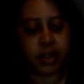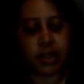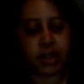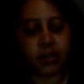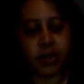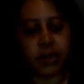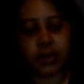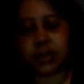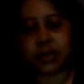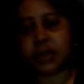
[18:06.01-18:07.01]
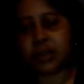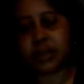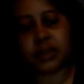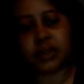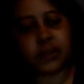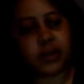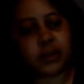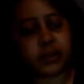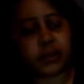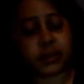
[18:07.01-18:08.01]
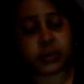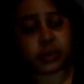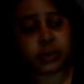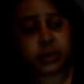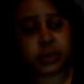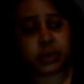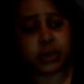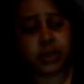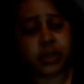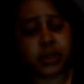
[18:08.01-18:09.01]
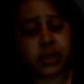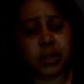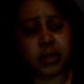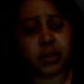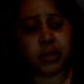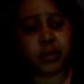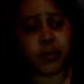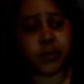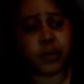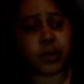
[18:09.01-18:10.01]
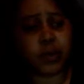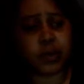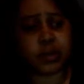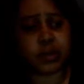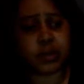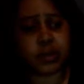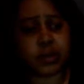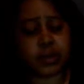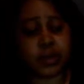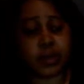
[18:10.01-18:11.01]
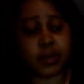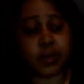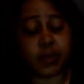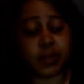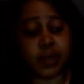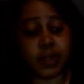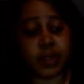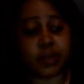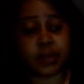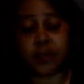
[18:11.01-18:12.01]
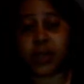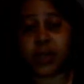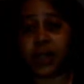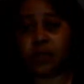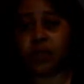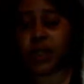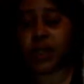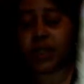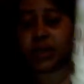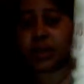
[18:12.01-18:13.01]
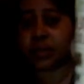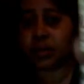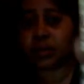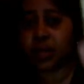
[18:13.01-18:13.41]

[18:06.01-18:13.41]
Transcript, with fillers: And what this is, is from the Fort, if I'm pronouncing it right, weight loss